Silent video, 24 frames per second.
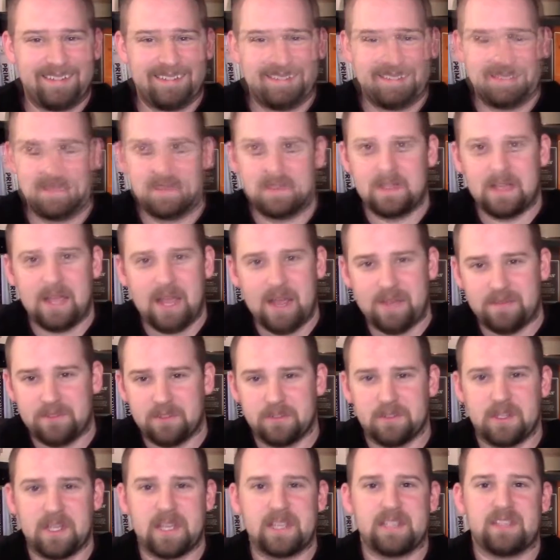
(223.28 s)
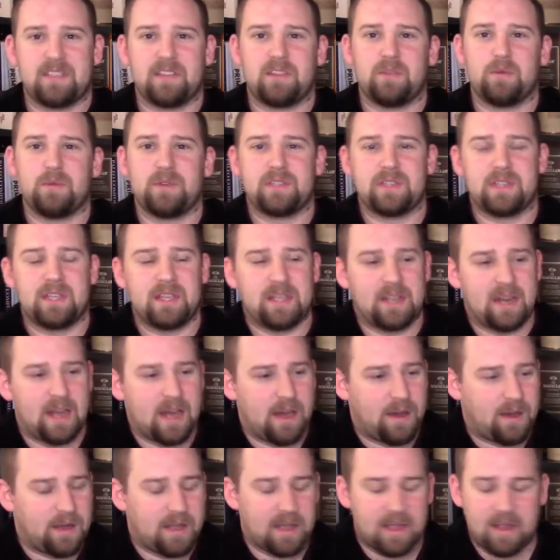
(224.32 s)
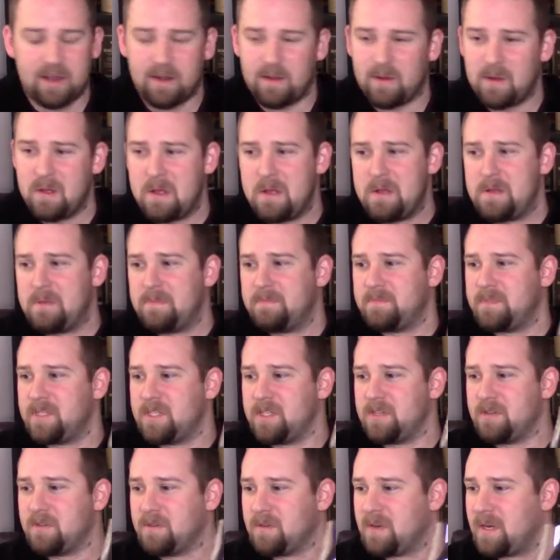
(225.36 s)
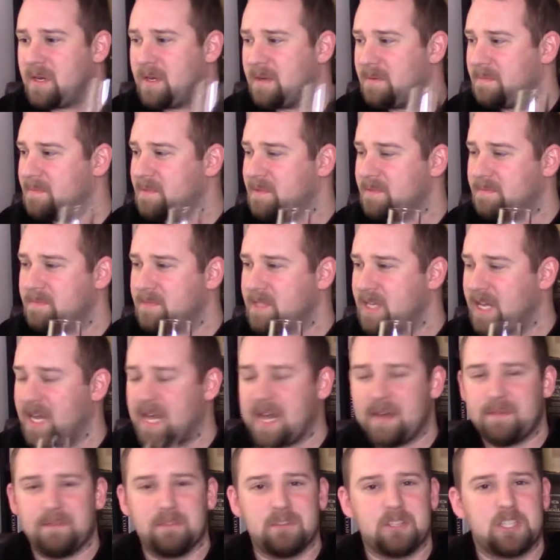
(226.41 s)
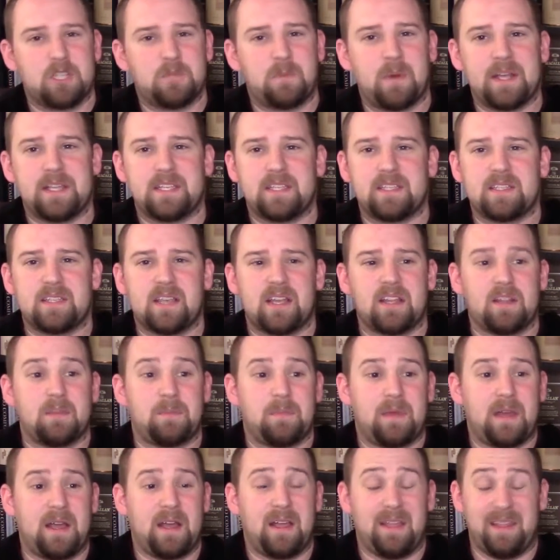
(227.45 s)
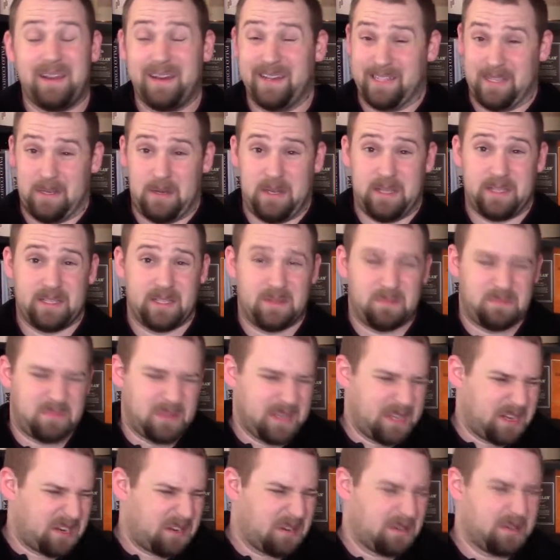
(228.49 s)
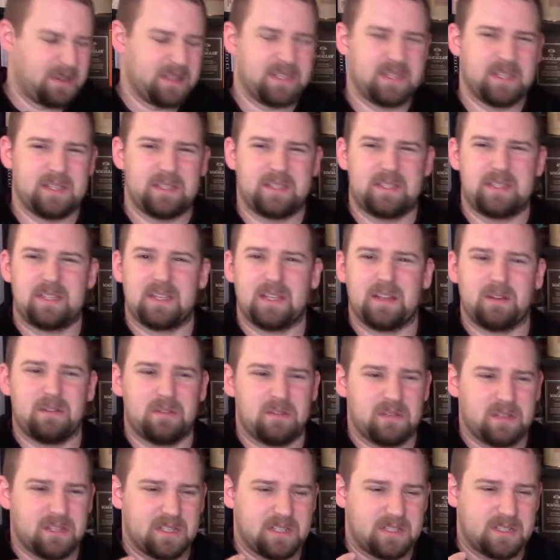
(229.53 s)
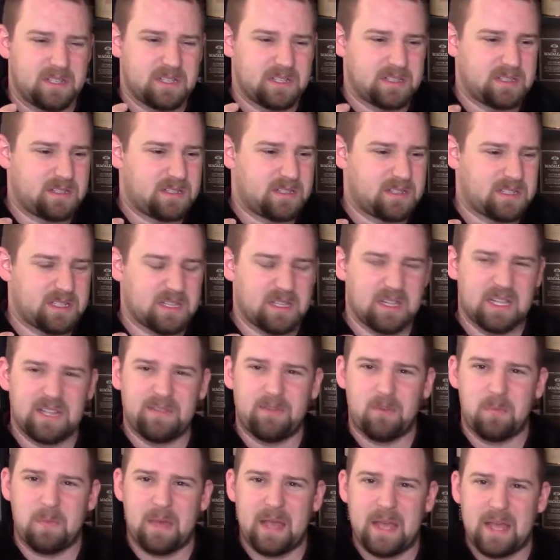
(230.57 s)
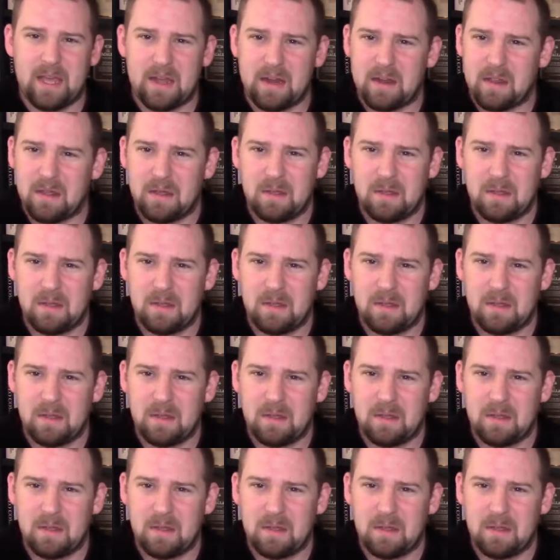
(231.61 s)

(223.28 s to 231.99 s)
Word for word: It's the aftertaste of the whiskey and how you know do you uh, do you have those spices on the palate? Is it is it bitter? Is it you know does does, does it leave a bad